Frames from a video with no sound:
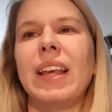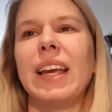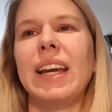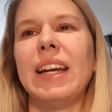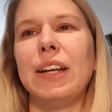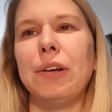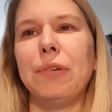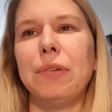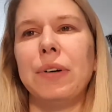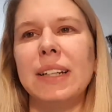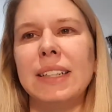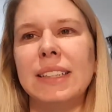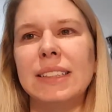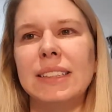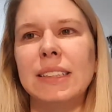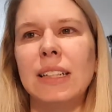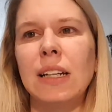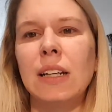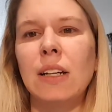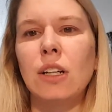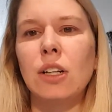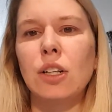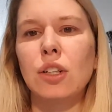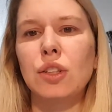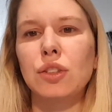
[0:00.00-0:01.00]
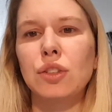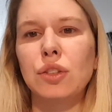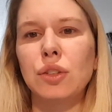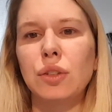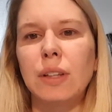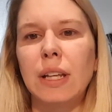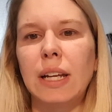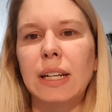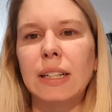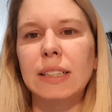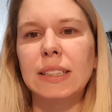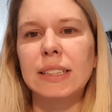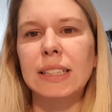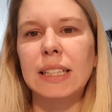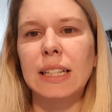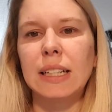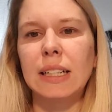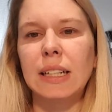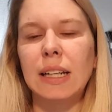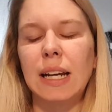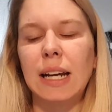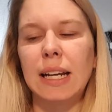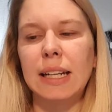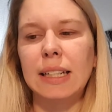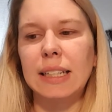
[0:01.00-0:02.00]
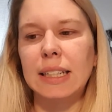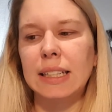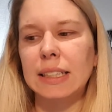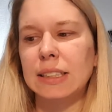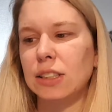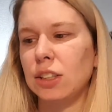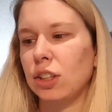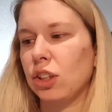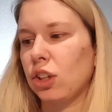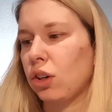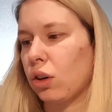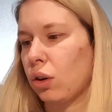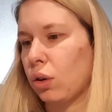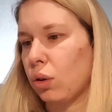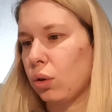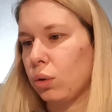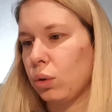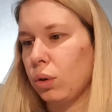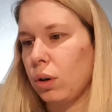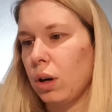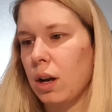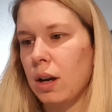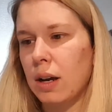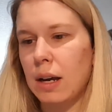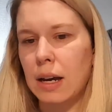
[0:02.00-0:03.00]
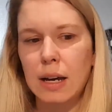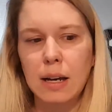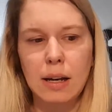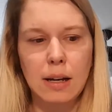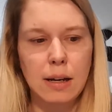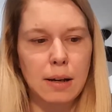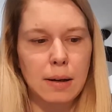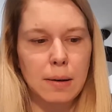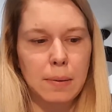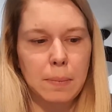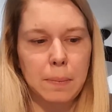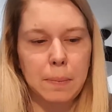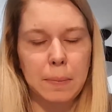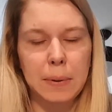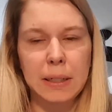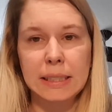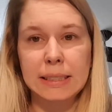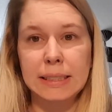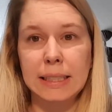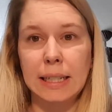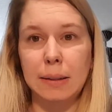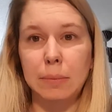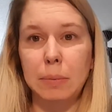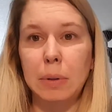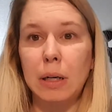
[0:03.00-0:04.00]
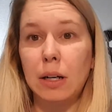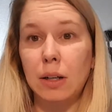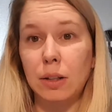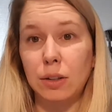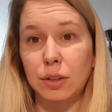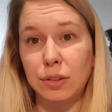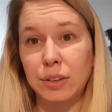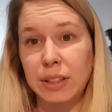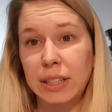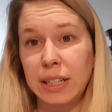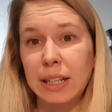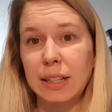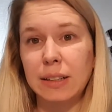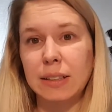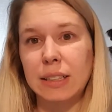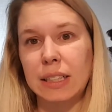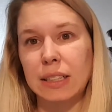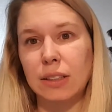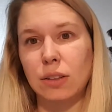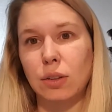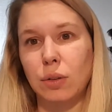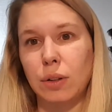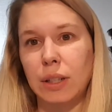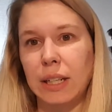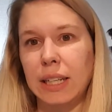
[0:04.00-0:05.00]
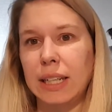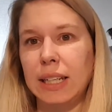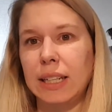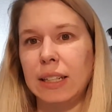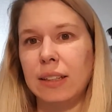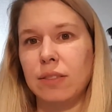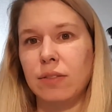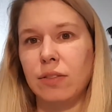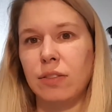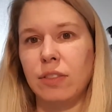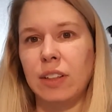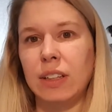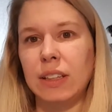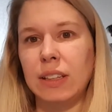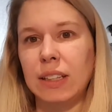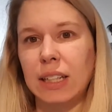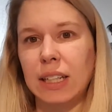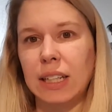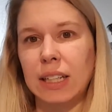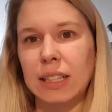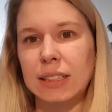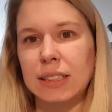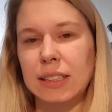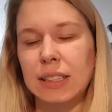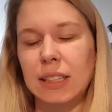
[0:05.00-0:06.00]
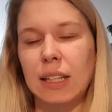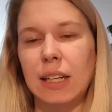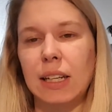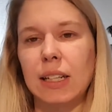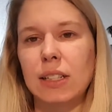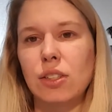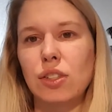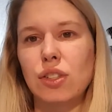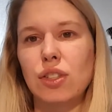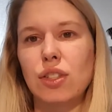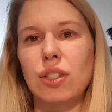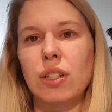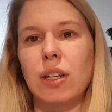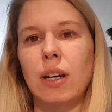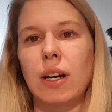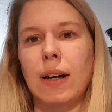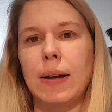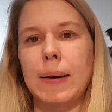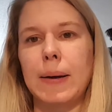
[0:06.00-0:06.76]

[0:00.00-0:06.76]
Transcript: Anyways, so that is it. I need to go, because I am hungry. I need to go eat, feed the kids lunch,